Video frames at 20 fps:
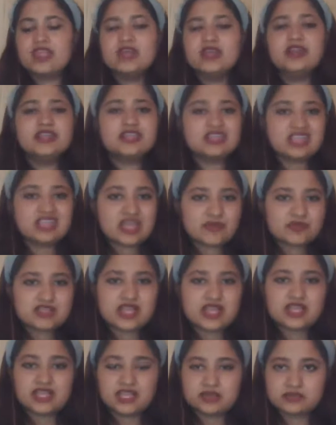He kept
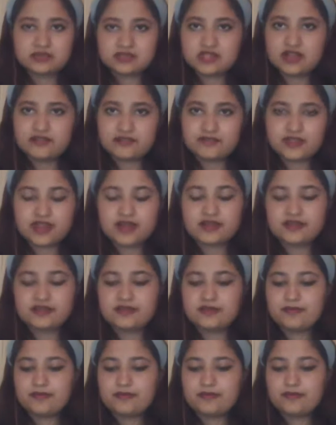telling himself that.
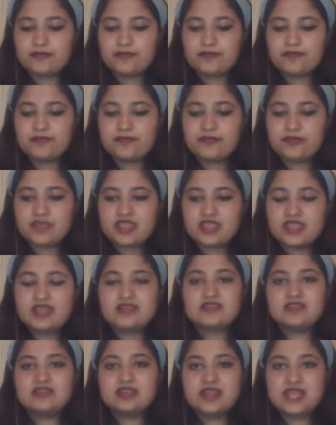
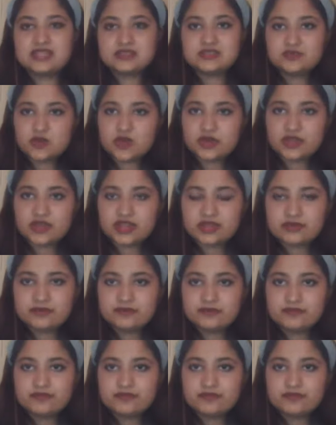The next morning,